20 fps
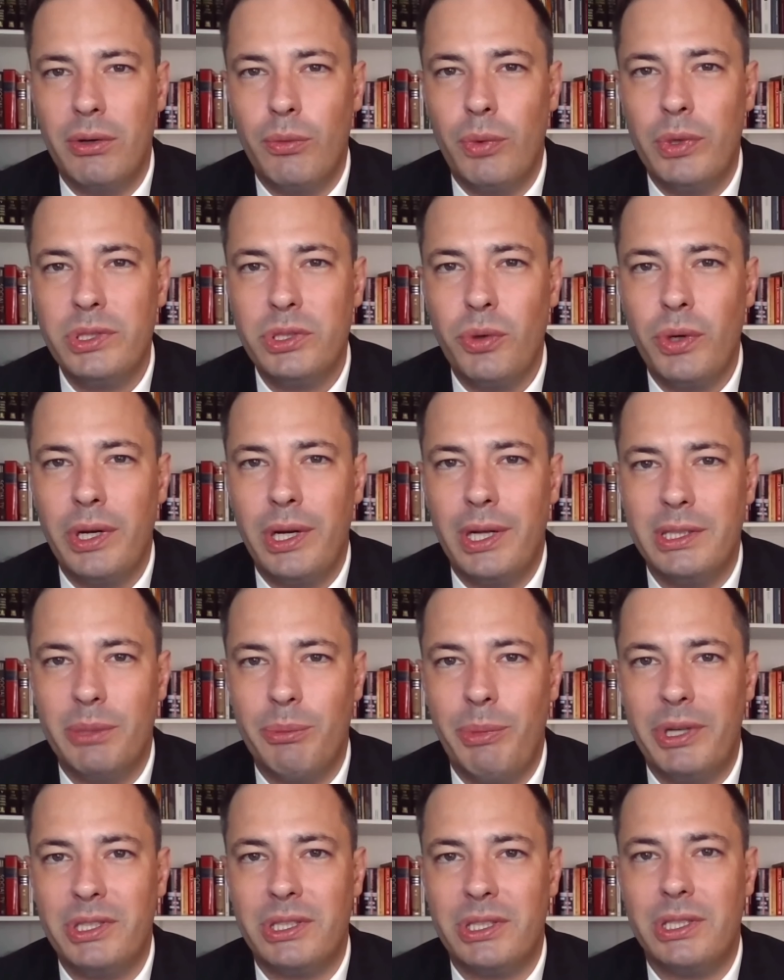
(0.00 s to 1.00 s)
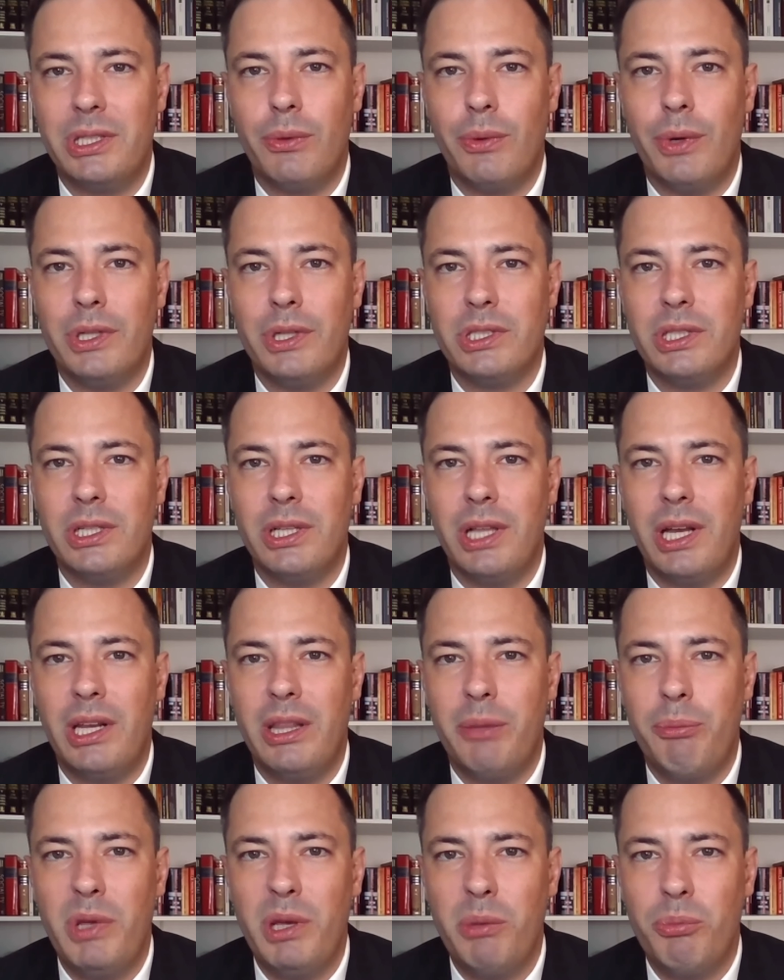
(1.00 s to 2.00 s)
what's going on domestically in Russia. A lot of
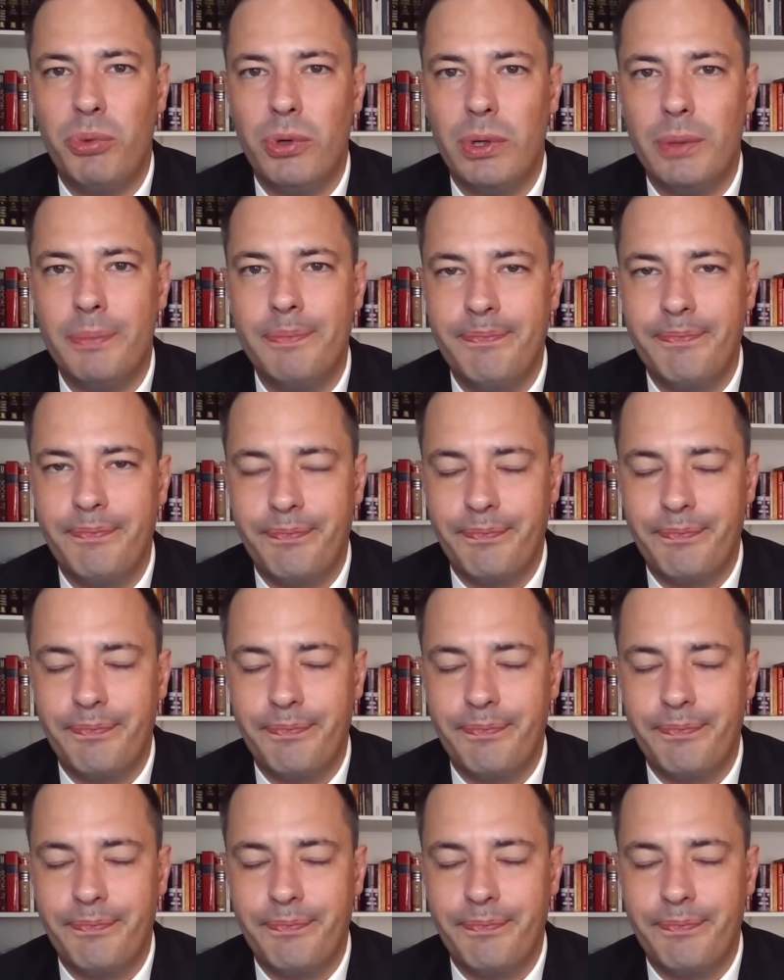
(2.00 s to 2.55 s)
the people,